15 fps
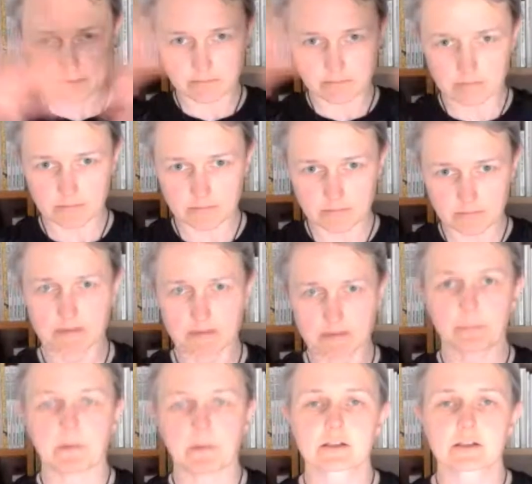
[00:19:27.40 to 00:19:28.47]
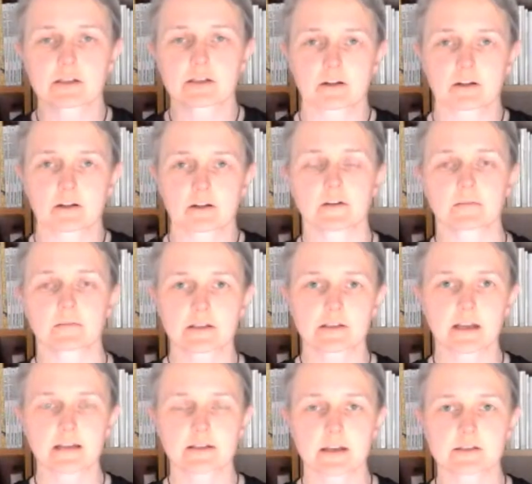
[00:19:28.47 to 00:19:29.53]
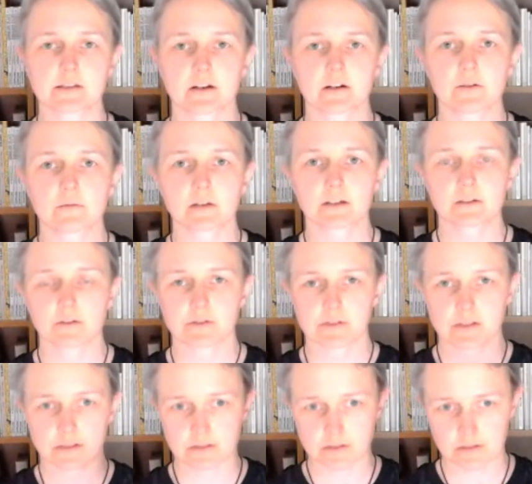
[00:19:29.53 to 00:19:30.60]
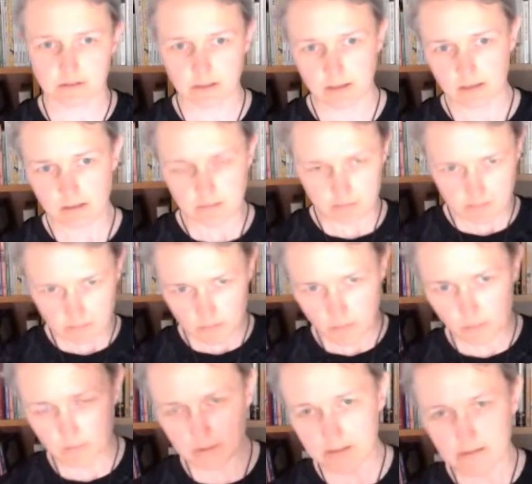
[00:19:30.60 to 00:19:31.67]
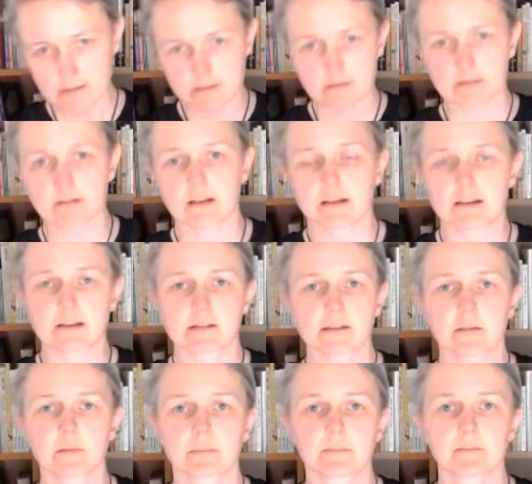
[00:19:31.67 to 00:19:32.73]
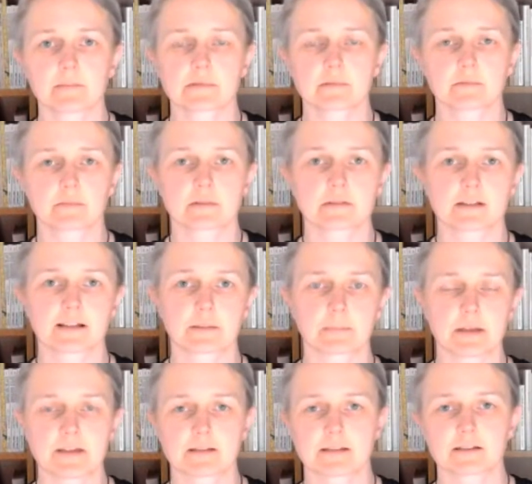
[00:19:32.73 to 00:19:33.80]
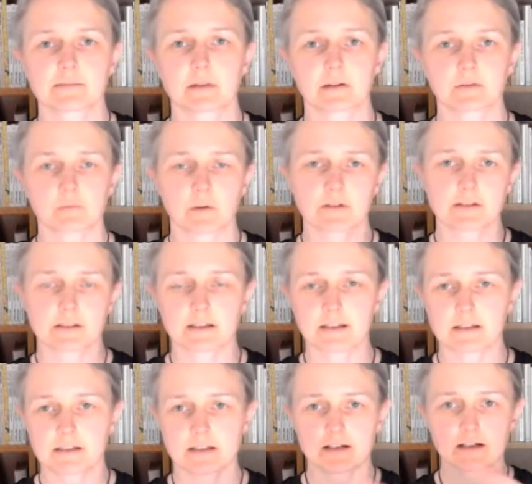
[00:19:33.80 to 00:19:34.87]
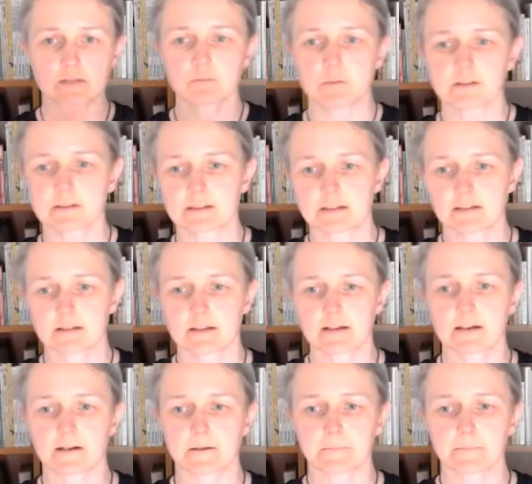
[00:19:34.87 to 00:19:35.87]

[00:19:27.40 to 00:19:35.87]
sort of get a picture of the data as a whole and not just all these little pieces about one tenant here and one tenant there.